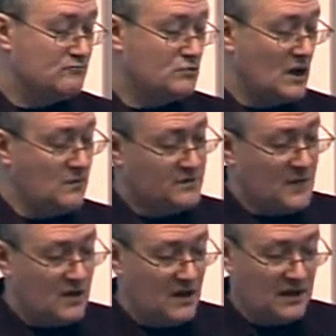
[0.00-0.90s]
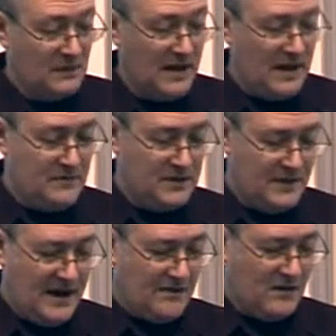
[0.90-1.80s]
So we've spoken a bit
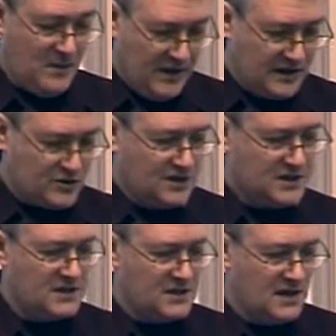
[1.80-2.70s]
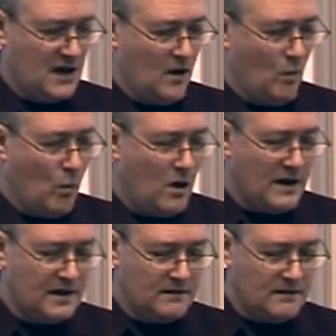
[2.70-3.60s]
about IP addresses,
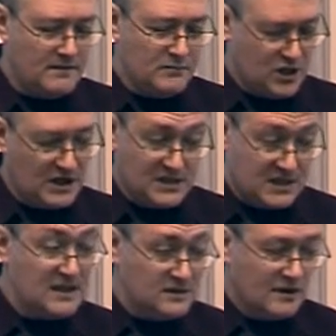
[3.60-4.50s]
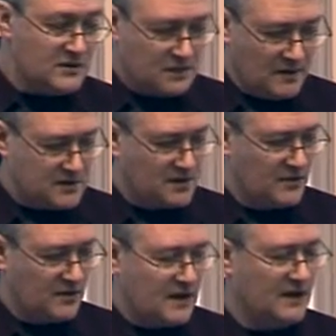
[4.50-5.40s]
why machines need those to be able to
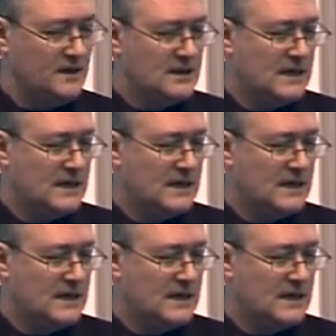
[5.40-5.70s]
communicate,